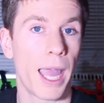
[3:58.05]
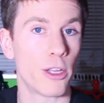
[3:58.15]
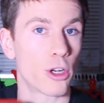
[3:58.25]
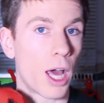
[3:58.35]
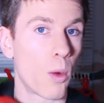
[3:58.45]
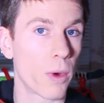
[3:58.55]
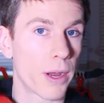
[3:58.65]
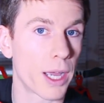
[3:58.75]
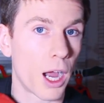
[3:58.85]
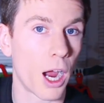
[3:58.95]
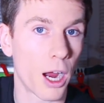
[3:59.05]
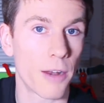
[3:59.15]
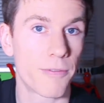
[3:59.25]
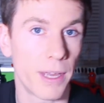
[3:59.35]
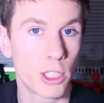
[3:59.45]
and you're not wearing a
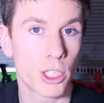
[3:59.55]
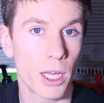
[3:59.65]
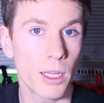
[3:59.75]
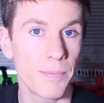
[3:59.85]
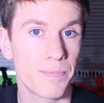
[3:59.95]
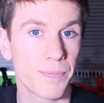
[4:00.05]
hard face shell,